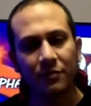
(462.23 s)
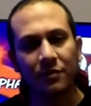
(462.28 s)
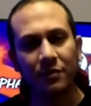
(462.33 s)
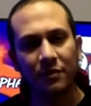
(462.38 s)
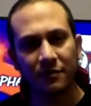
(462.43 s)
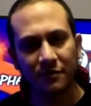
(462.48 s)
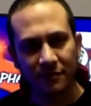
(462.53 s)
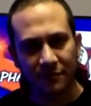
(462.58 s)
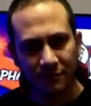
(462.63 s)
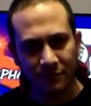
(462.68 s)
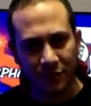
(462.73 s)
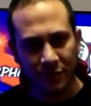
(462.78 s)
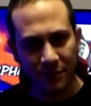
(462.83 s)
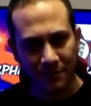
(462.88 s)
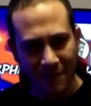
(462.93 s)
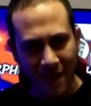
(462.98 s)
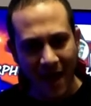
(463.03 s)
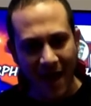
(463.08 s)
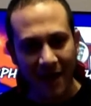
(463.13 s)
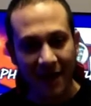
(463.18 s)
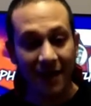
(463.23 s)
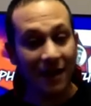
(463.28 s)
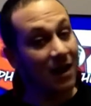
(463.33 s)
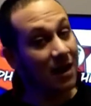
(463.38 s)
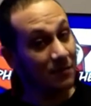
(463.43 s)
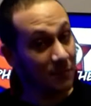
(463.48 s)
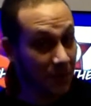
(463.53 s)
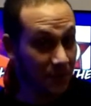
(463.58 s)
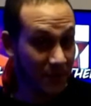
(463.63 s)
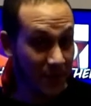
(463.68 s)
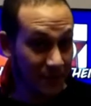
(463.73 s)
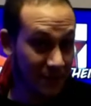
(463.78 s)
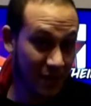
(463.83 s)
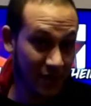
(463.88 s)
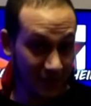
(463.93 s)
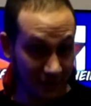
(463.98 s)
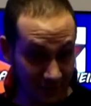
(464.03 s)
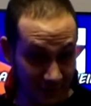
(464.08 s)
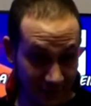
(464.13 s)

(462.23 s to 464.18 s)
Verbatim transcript: could put back, and I'm a mimic,